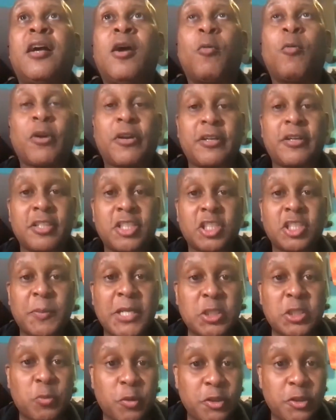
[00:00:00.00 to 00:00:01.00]
work in a
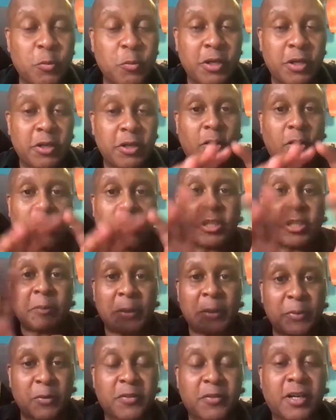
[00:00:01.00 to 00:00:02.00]
space where you're one of the only
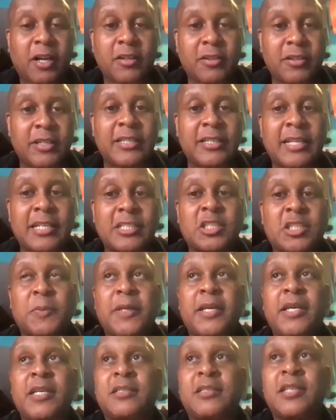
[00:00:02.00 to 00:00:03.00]
people of color in that
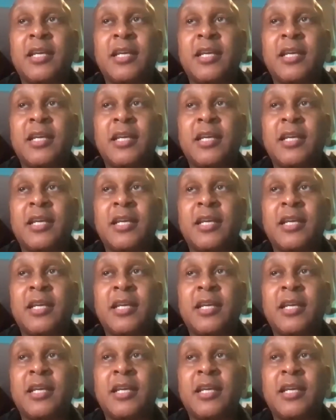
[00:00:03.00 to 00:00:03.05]
space,